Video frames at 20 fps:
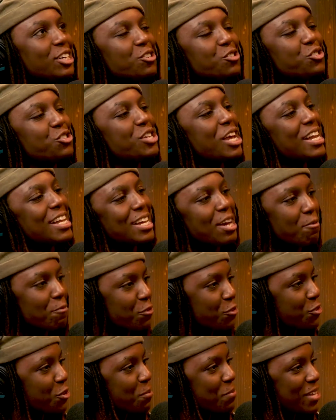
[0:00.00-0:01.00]
you're setting up
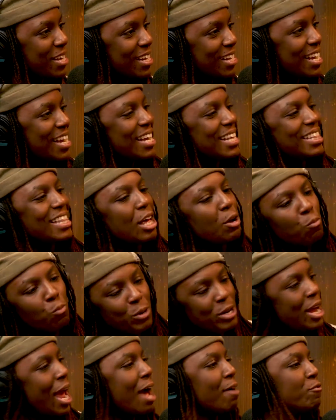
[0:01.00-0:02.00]
for something that
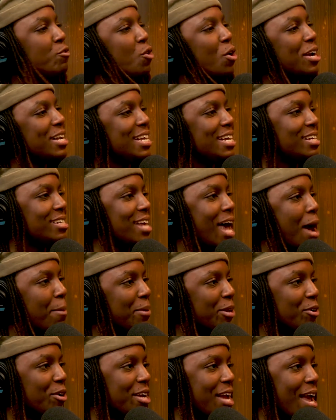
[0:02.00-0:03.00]
we have no idea is
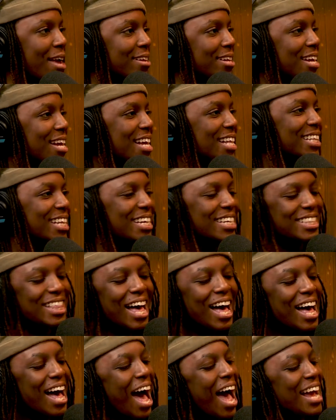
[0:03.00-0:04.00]
happening right yet. Like
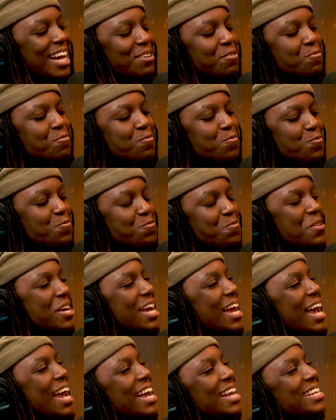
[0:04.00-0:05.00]
that,
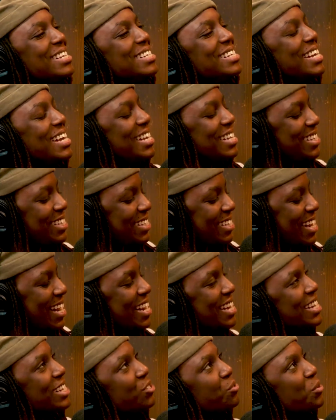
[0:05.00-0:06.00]
and
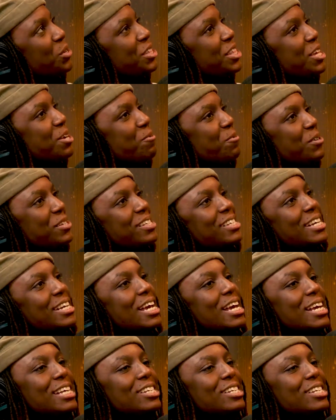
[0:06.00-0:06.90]
it's one thing where it's like